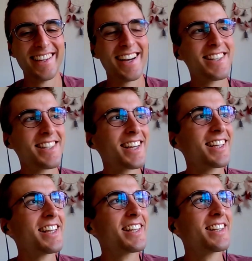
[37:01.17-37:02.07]
Yeah,
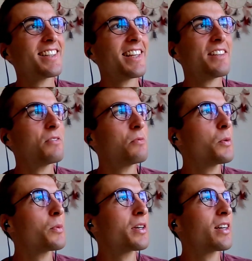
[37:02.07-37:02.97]
exactly. And
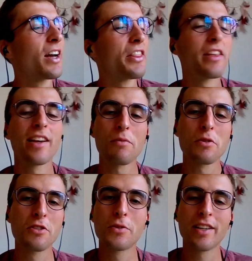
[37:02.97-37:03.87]
we were, I think I
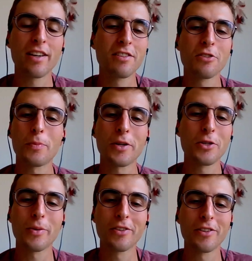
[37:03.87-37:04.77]
was drinking so
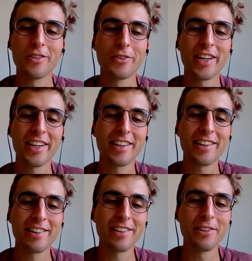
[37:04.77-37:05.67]
much water
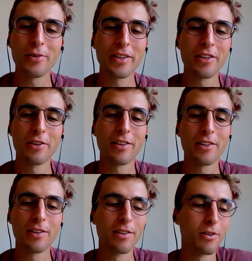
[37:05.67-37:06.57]
during
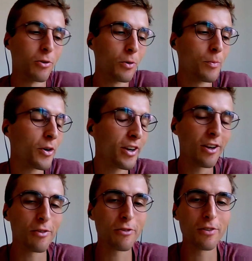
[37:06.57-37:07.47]
the whole
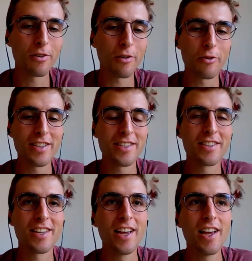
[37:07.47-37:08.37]
morning of
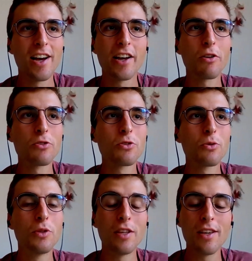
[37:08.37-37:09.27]
races, and
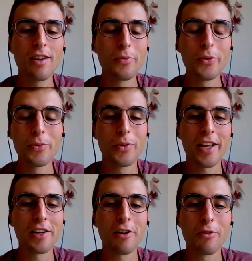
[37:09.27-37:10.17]
also tea. We
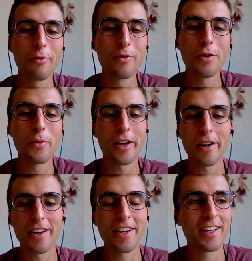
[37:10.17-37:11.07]
had a lot of tea with
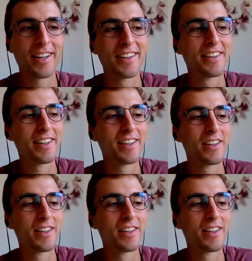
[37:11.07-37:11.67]
honey and